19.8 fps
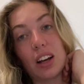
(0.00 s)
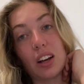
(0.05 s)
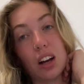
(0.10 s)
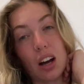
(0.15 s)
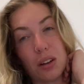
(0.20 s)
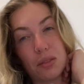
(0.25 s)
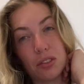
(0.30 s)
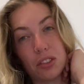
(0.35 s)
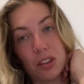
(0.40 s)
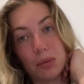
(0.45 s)

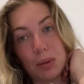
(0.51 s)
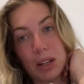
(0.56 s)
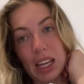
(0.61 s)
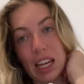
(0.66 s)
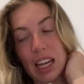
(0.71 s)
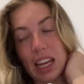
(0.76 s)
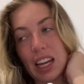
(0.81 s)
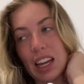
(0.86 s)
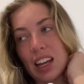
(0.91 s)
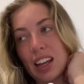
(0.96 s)

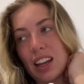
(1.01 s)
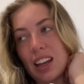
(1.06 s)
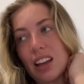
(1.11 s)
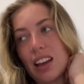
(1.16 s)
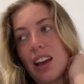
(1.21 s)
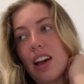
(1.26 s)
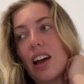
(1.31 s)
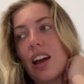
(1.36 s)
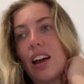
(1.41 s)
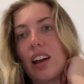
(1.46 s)
comfortably
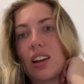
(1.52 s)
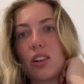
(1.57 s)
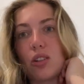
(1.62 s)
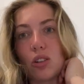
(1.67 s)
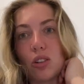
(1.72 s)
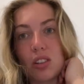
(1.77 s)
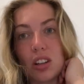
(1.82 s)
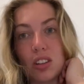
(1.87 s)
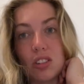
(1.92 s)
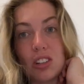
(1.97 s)
and
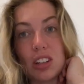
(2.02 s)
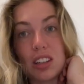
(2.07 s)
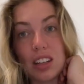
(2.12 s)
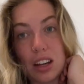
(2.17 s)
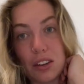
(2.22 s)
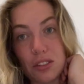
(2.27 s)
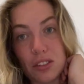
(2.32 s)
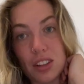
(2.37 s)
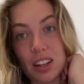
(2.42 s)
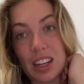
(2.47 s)
cross country
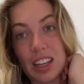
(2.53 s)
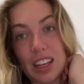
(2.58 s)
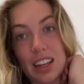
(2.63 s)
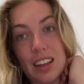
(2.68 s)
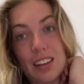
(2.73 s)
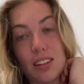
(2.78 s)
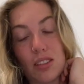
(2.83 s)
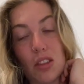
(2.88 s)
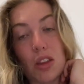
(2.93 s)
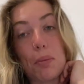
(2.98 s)
definitely
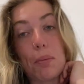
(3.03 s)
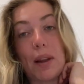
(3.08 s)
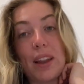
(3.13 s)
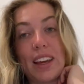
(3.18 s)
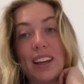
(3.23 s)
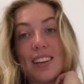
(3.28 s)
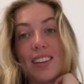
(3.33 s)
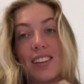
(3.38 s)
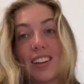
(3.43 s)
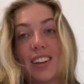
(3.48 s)
isn't the
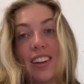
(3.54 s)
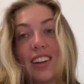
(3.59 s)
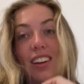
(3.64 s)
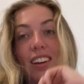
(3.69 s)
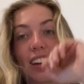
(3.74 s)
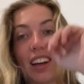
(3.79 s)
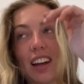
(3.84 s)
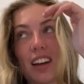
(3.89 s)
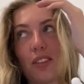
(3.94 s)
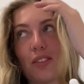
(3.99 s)
place to
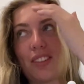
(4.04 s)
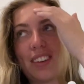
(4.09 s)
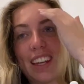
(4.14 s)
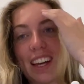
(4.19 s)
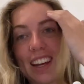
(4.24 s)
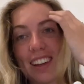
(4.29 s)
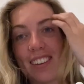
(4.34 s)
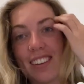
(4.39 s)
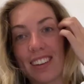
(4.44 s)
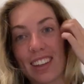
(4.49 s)
kind of
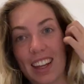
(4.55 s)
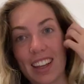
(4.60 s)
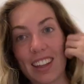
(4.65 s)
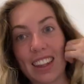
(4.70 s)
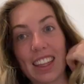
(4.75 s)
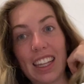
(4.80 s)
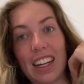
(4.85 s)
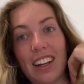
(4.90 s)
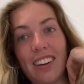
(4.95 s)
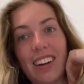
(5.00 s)
test that
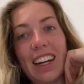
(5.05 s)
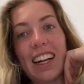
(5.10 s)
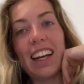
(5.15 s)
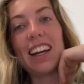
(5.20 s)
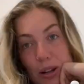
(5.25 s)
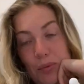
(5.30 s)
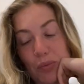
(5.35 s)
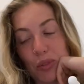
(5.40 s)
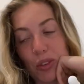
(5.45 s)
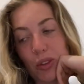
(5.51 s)
theory.
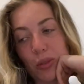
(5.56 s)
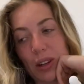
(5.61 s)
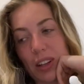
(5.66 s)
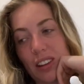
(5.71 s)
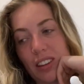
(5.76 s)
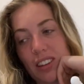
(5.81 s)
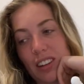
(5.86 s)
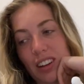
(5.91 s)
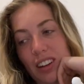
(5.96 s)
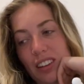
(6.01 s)
Um, so I
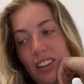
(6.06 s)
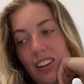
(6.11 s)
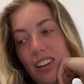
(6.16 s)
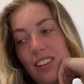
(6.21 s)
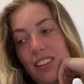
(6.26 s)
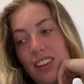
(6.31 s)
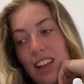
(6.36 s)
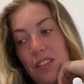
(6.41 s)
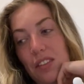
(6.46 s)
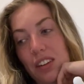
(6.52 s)
stuck to the
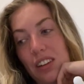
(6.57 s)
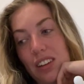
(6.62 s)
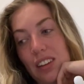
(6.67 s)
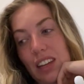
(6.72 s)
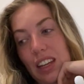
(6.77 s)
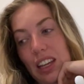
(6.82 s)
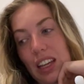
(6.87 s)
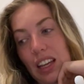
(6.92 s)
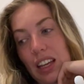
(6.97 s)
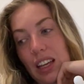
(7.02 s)

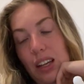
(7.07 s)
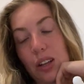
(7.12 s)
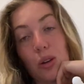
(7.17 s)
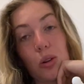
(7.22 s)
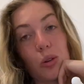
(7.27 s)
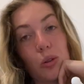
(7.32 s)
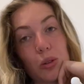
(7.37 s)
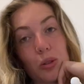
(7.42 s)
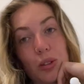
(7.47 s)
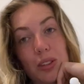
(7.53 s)
70
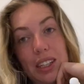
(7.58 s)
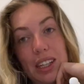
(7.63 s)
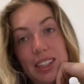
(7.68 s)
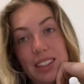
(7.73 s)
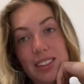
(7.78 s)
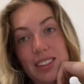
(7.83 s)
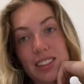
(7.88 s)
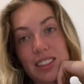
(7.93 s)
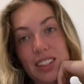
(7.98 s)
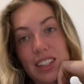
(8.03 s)
course
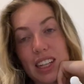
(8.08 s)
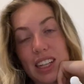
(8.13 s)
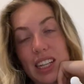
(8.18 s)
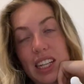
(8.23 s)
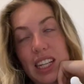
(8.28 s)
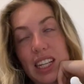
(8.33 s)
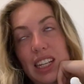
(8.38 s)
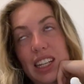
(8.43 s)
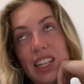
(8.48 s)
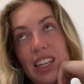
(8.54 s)

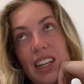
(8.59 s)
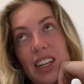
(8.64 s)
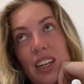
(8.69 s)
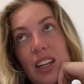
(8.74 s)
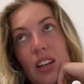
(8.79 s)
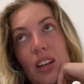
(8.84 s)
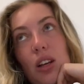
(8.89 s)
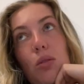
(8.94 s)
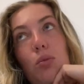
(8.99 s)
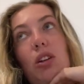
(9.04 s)
yesterday,
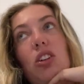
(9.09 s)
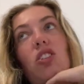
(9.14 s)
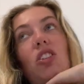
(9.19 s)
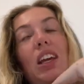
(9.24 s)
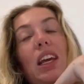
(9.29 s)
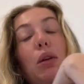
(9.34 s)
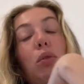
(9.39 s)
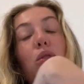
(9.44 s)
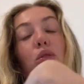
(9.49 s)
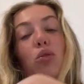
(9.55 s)
which
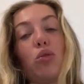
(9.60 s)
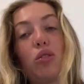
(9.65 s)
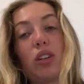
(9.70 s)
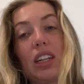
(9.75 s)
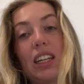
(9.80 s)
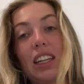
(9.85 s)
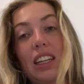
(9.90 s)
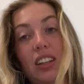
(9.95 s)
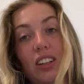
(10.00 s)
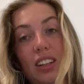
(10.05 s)
he was
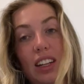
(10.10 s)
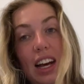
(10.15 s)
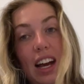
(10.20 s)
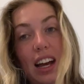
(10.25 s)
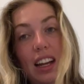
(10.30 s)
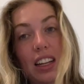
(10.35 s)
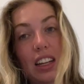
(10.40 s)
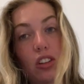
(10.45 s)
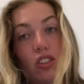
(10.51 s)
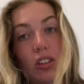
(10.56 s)
really good at
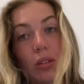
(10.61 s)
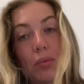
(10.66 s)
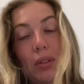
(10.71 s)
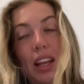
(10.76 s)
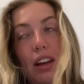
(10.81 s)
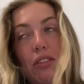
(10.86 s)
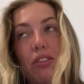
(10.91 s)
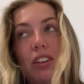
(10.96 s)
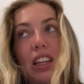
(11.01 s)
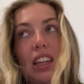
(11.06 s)
and he jumped
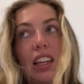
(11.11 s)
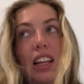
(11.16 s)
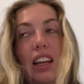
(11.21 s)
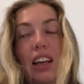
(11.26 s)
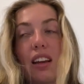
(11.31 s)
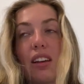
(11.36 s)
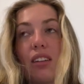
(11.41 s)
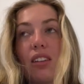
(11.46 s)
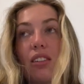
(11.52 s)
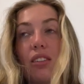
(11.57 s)

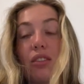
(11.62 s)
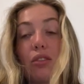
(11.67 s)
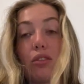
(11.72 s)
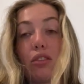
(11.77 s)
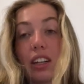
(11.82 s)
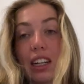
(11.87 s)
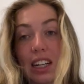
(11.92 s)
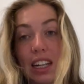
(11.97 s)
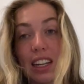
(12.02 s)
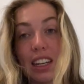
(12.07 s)
everything
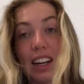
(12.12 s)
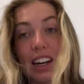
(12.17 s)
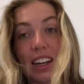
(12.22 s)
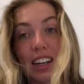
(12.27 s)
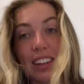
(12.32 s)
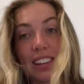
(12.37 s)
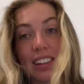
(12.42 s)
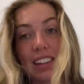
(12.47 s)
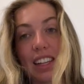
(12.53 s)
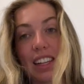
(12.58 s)
really
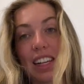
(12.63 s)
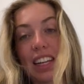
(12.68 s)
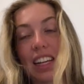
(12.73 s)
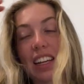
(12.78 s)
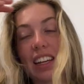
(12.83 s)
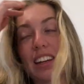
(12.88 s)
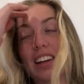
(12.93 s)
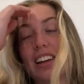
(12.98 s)
nicely.